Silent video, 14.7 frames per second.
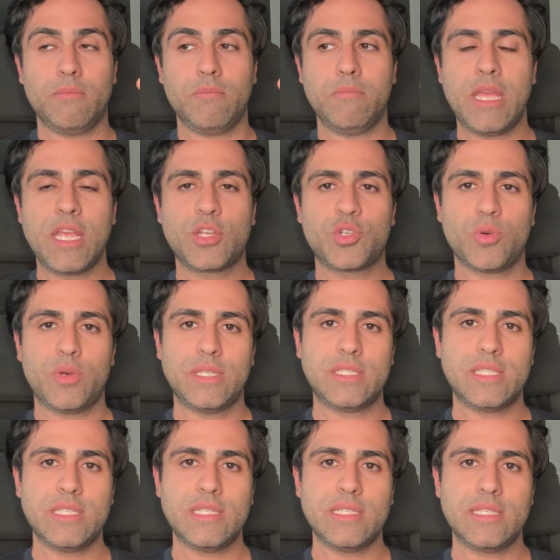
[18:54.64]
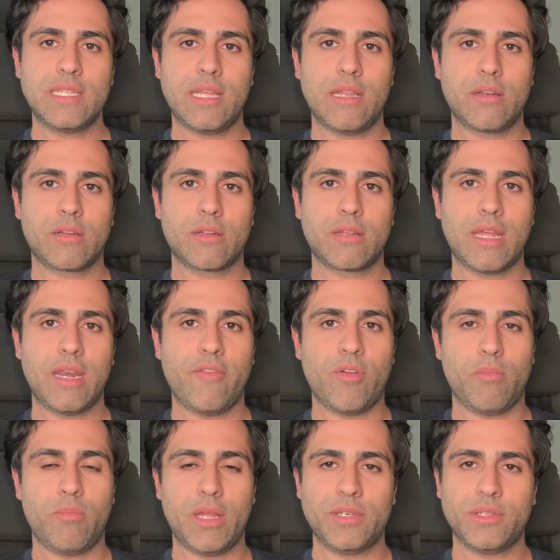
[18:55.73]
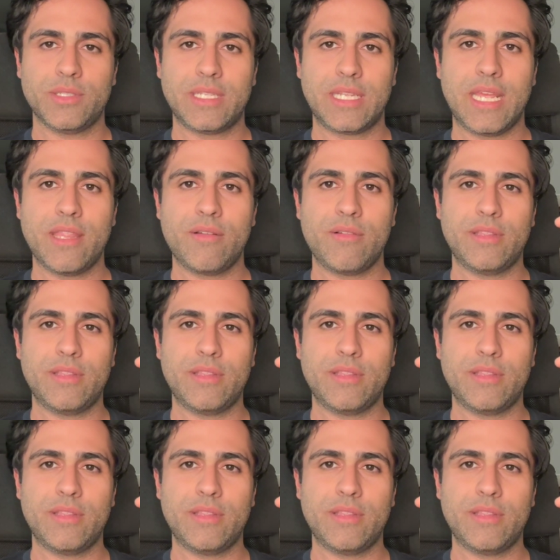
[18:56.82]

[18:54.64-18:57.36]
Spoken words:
make choices that kind of are bundled together,